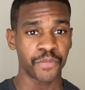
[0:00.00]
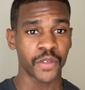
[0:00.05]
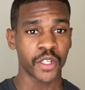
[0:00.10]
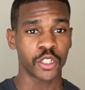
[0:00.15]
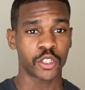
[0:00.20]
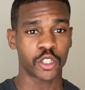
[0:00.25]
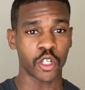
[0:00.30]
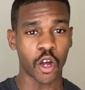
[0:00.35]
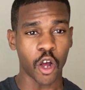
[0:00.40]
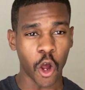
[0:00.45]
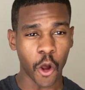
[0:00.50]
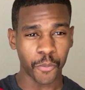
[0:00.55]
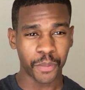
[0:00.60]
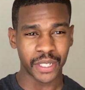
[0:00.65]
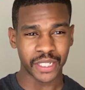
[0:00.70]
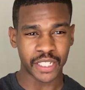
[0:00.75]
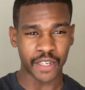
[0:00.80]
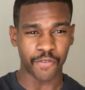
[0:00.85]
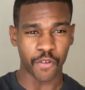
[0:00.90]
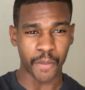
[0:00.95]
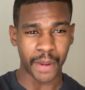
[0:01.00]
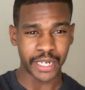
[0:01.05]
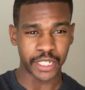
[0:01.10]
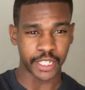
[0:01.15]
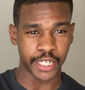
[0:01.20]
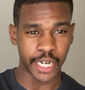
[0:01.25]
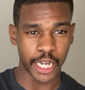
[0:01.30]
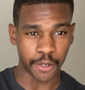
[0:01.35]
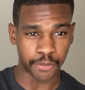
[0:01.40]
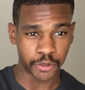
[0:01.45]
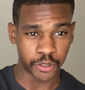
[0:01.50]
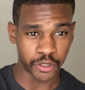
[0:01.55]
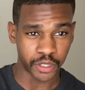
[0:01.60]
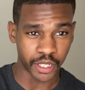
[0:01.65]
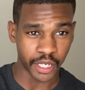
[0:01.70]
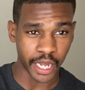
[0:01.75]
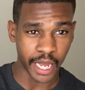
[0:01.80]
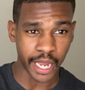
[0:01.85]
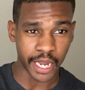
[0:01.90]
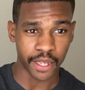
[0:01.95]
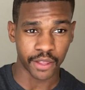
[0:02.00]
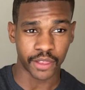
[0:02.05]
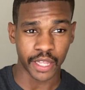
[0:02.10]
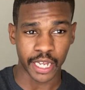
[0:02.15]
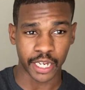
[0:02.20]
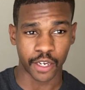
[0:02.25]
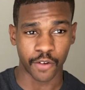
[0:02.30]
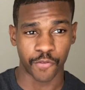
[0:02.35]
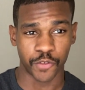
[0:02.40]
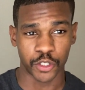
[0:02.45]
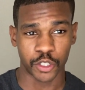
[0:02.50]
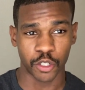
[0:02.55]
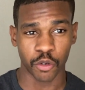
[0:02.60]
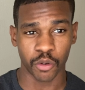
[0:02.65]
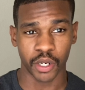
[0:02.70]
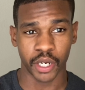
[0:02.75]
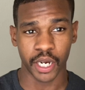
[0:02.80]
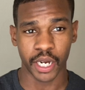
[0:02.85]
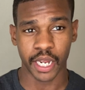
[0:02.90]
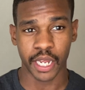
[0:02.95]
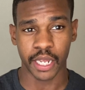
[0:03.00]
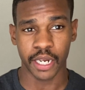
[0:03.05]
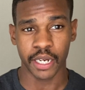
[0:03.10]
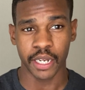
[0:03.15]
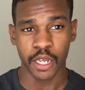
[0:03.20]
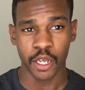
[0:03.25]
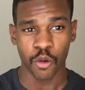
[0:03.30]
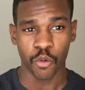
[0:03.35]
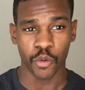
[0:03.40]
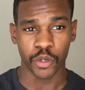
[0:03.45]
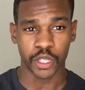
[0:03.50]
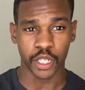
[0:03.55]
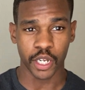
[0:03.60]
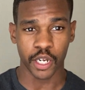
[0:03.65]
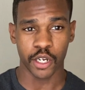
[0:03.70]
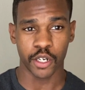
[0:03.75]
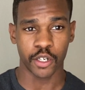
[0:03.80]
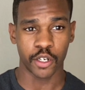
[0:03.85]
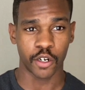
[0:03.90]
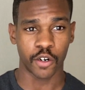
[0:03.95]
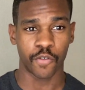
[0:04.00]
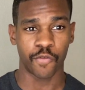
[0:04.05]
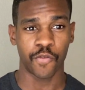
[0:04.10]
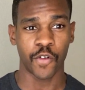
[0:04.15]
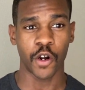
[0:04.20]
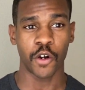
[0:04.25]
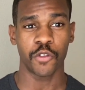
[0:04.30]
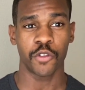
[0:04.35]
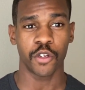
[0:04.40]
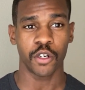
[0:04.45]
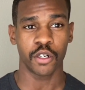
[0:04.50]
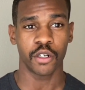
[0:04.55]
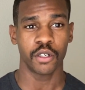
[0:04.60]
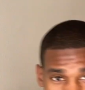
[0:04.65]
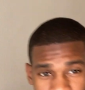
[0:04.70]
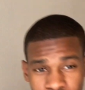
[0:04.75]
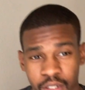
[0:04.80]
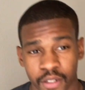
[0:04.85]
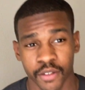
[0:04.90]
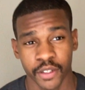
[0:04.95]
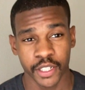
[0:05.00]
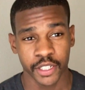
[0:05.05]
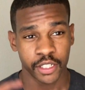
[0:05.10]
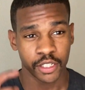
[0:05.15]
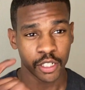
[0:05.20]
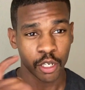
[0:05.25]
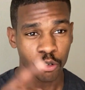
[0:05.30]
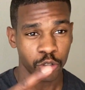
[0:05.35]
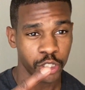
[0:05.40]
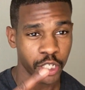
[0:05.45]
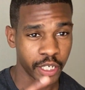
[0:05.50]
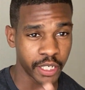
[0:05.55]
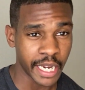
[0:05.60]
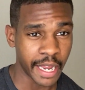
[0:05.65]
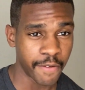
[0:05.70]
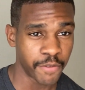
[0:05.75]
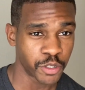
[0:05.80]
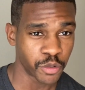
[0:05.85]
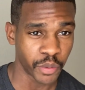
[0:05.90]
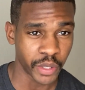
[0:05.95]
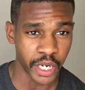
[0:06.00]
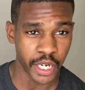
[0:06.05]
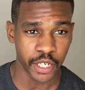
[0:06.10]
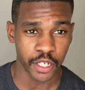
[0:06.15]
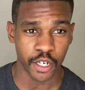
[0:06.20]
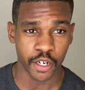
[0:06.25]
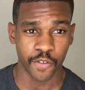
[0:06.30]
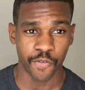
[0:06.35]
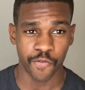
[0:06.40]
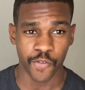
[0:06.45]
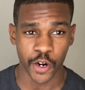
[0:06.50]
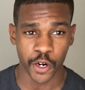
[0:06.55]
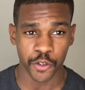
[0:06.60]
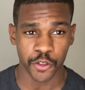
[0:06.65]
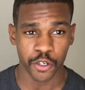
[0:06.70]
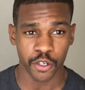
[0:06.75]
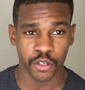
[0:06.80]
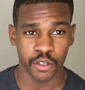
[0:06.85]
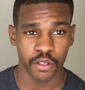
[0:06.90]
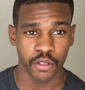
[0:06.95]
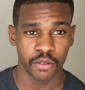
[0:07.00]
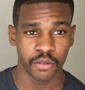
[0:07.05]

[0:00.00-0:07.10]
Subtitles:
So I hope this information helped you today. And thank you for tuning in with Endure Further. This is O'Shea Davis with Endure Further.